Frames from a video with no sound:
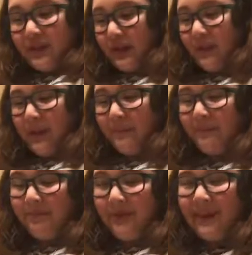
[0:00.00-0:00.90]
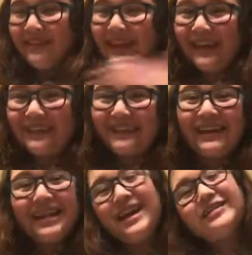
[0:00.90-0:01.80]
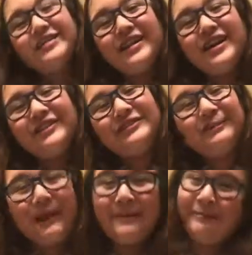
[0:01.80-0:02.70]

So a big thanks to Angela for my